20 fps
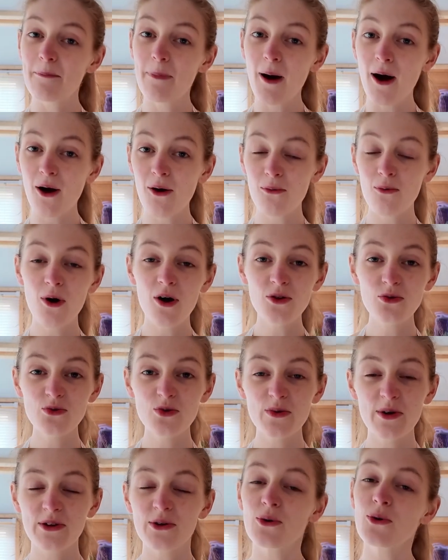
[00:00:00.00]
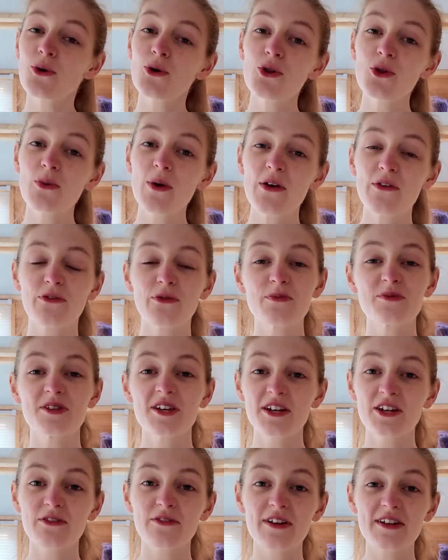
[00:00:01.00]
part 1 we went all the way from
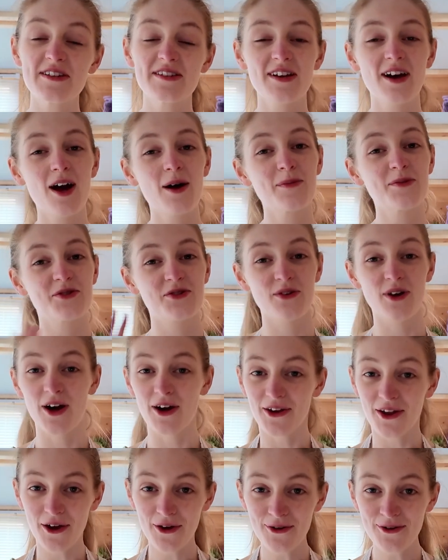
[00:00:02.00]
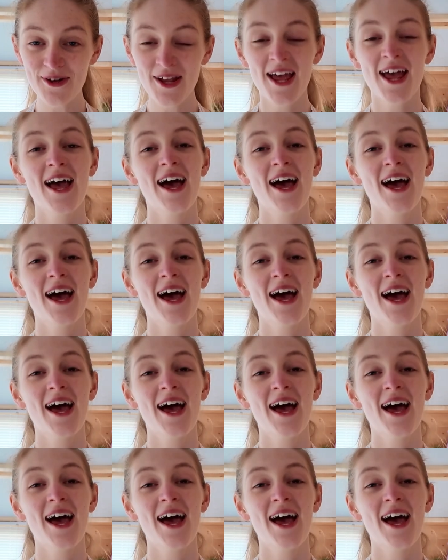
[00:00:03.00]
Chikorita up to Unknown,